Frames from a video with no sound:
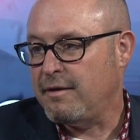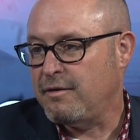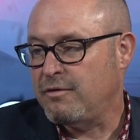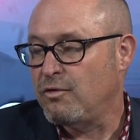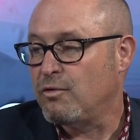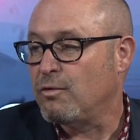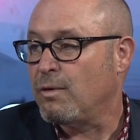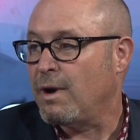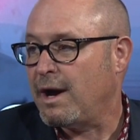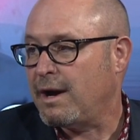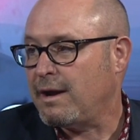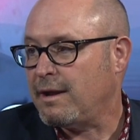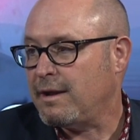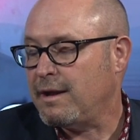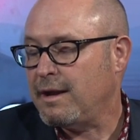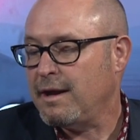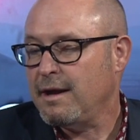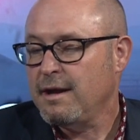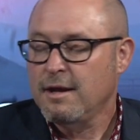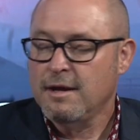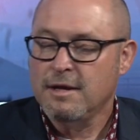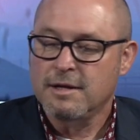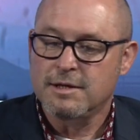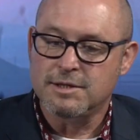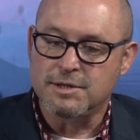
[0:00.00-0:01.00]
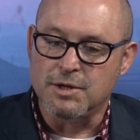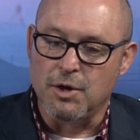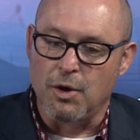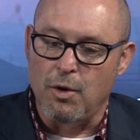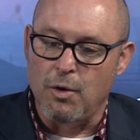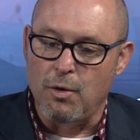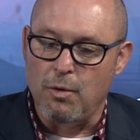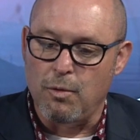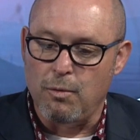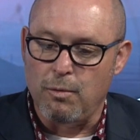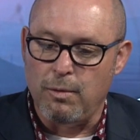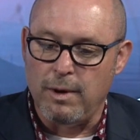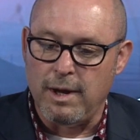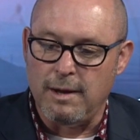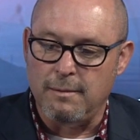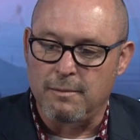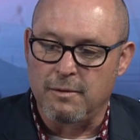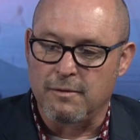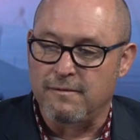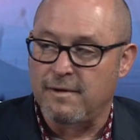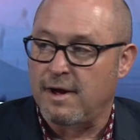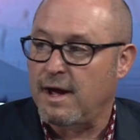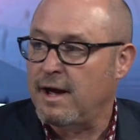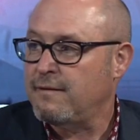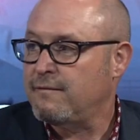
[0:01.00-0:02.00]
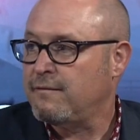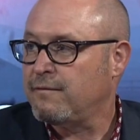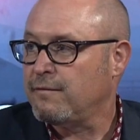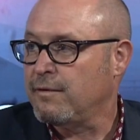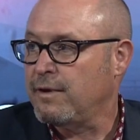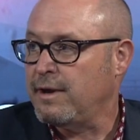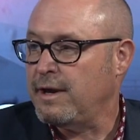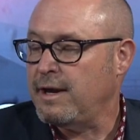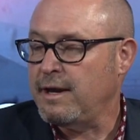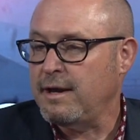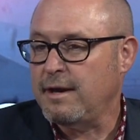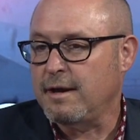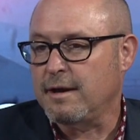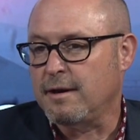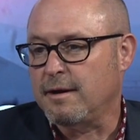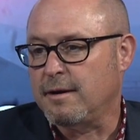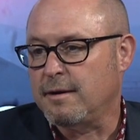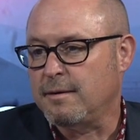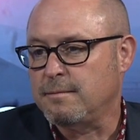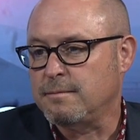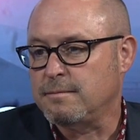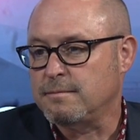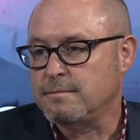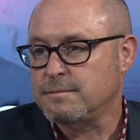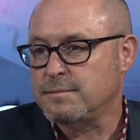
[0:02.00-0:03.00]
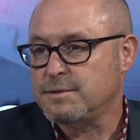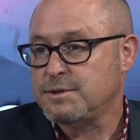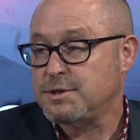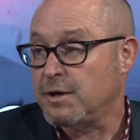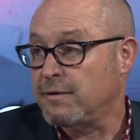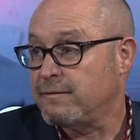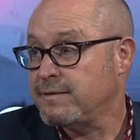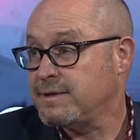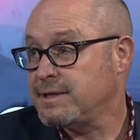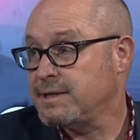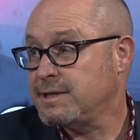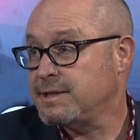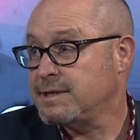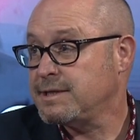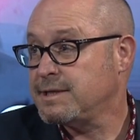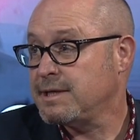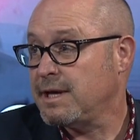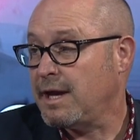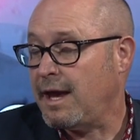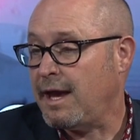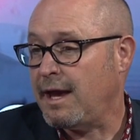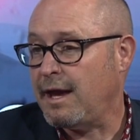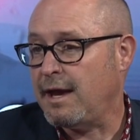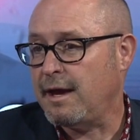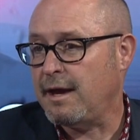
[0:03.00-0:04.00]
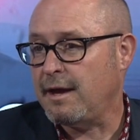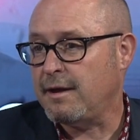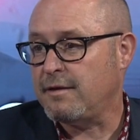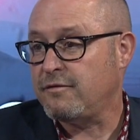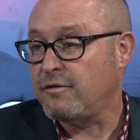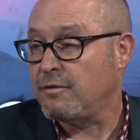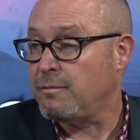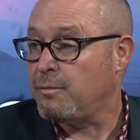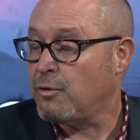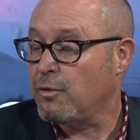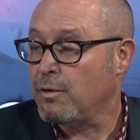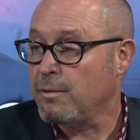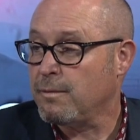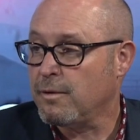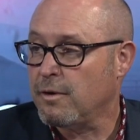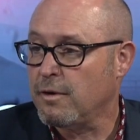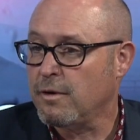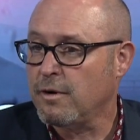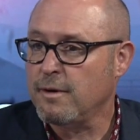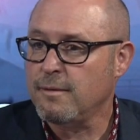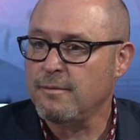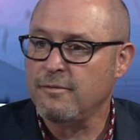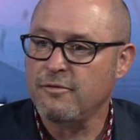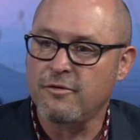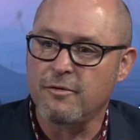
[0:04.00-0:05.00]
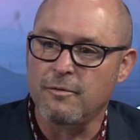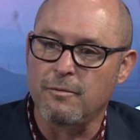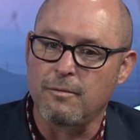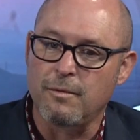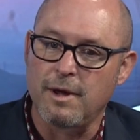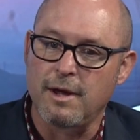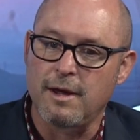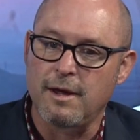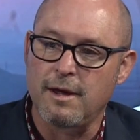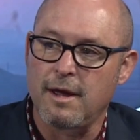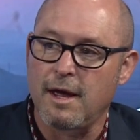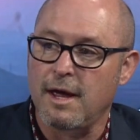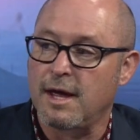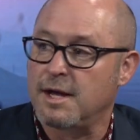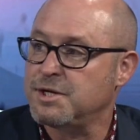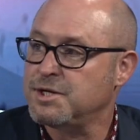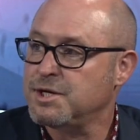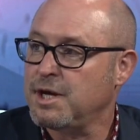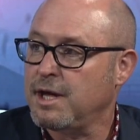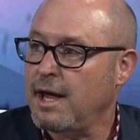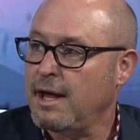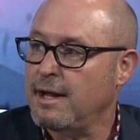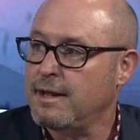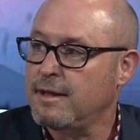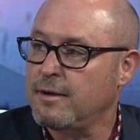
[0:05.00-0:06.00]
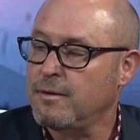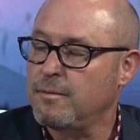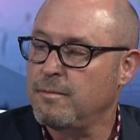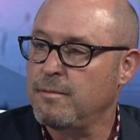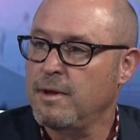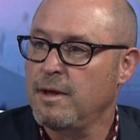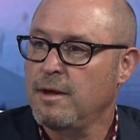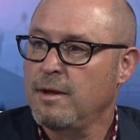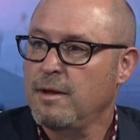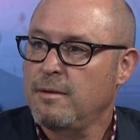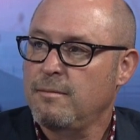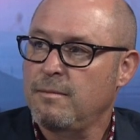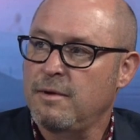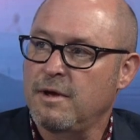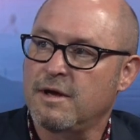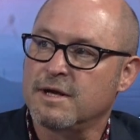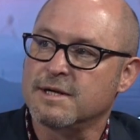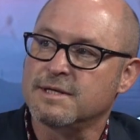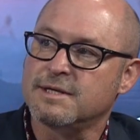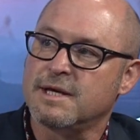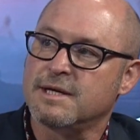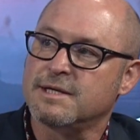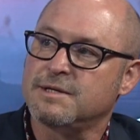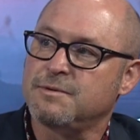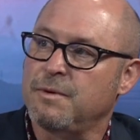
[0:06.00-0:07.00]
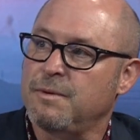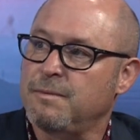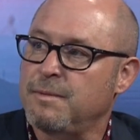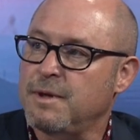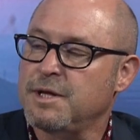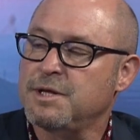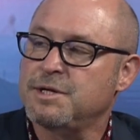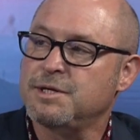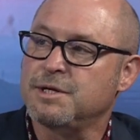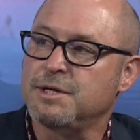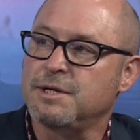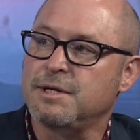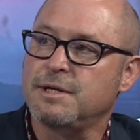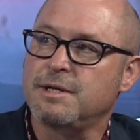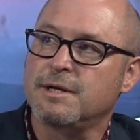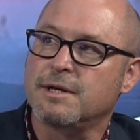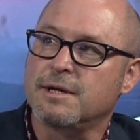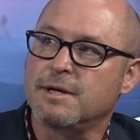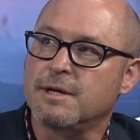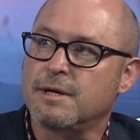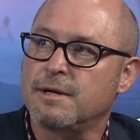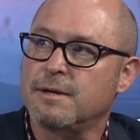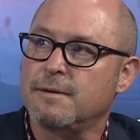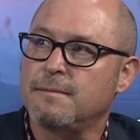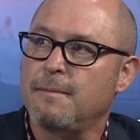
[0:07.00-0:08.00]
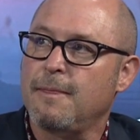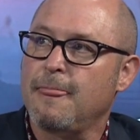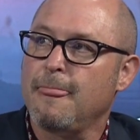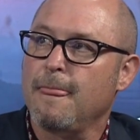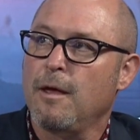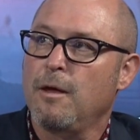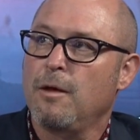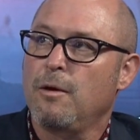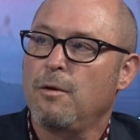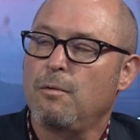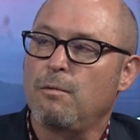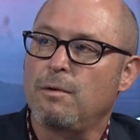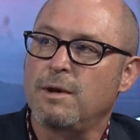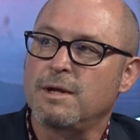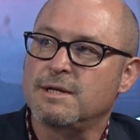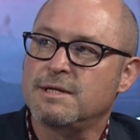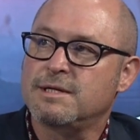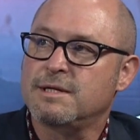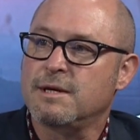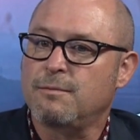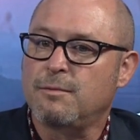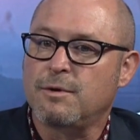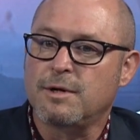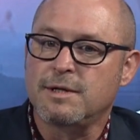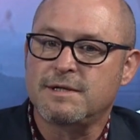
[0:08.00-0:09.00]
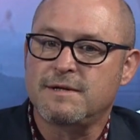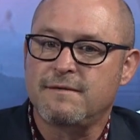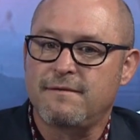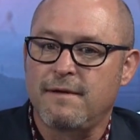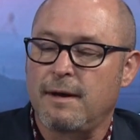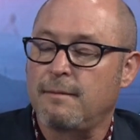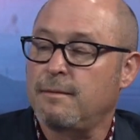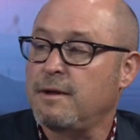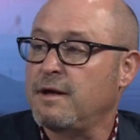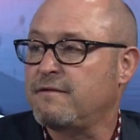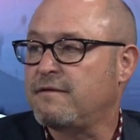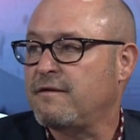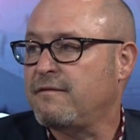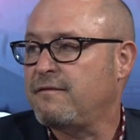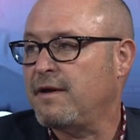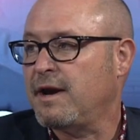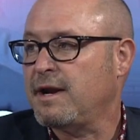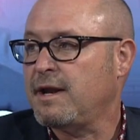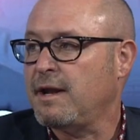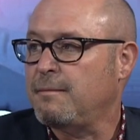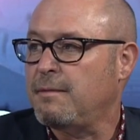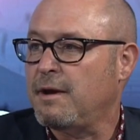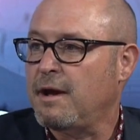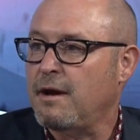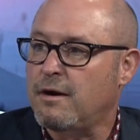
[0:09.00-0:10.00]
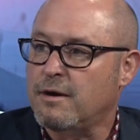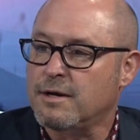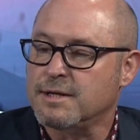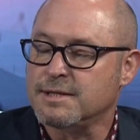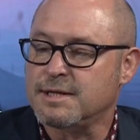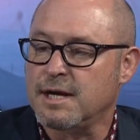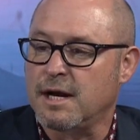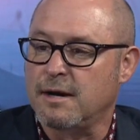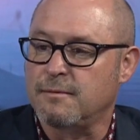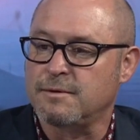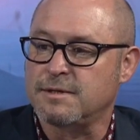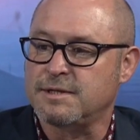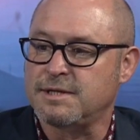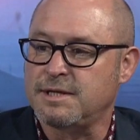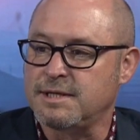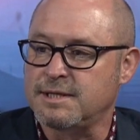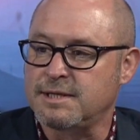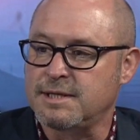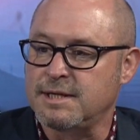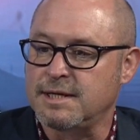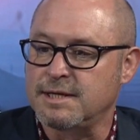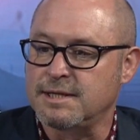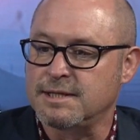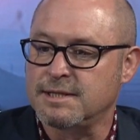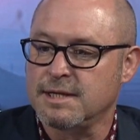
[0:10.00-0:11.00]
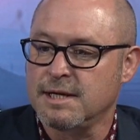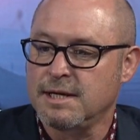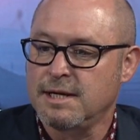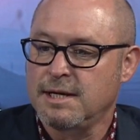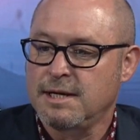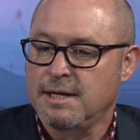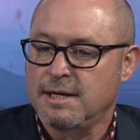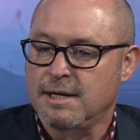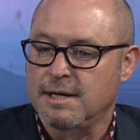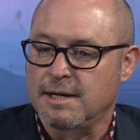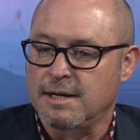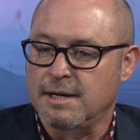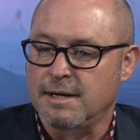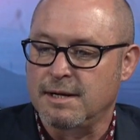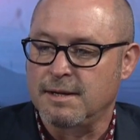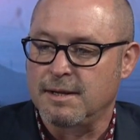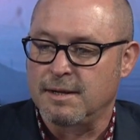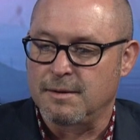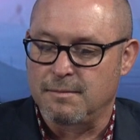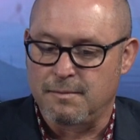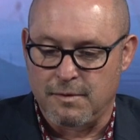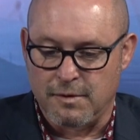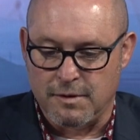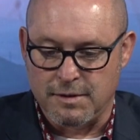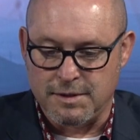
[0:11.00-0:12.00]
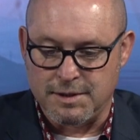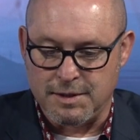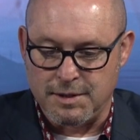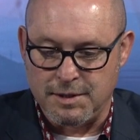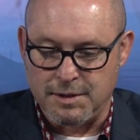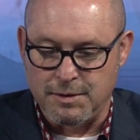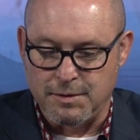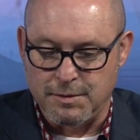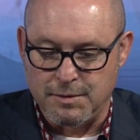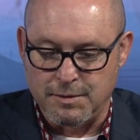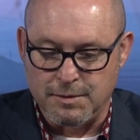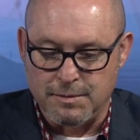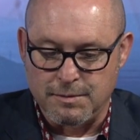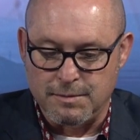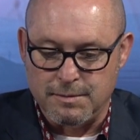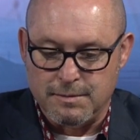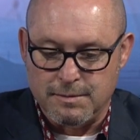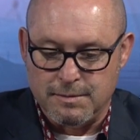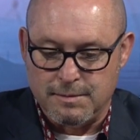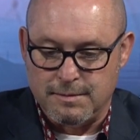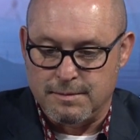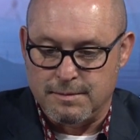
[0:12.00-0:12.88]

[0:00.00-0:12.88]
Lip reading: directly. So we provide free services and support programs. We educate them because, as we mentioned, when someone's family is affected by Alzheimer's disease, the person who